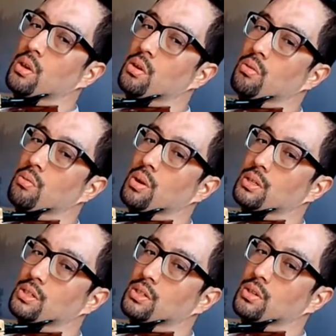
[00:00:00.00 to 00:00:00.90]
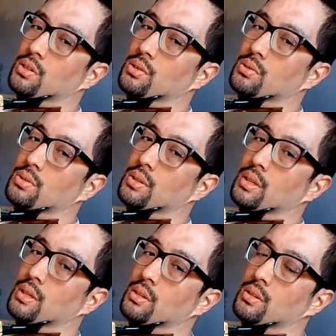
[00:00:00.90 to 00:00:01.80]
Watch those
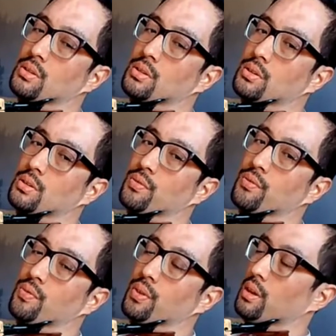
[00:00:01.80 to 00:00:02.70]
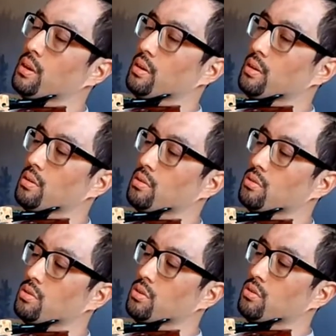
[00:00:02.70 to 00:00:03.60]
little fingers
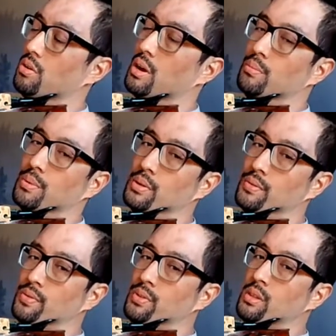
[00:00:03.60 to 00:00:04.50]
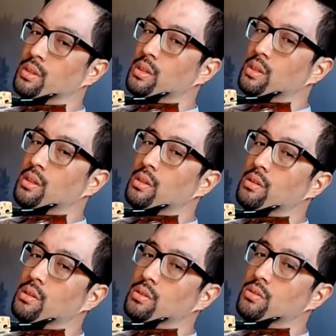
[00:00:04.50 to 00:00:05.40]
drop.
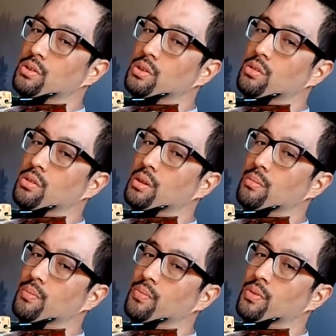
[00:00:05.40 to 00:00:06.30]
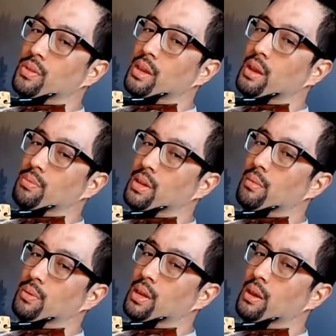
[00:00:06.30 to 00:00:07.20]
Loosen your thumb, tap,
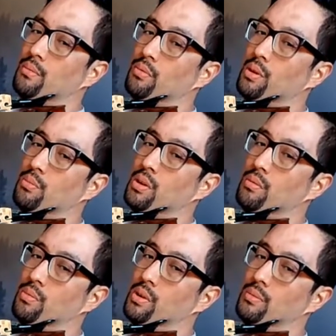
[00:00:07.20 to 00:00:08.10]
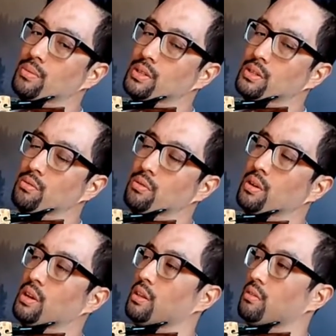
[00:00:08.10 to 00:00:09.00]
tap, tap, rub, rub, rub, just to
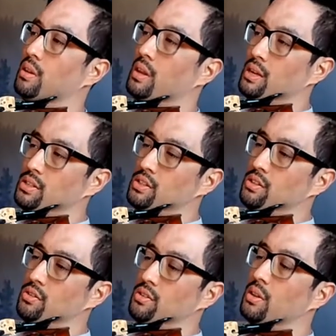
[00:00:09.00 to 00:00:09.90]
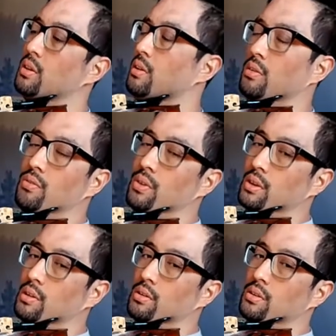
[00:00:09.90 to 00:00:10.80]
really relax those
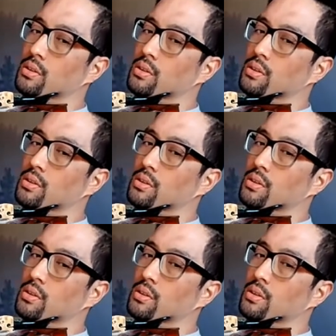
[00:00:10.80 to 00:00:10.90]
fingers.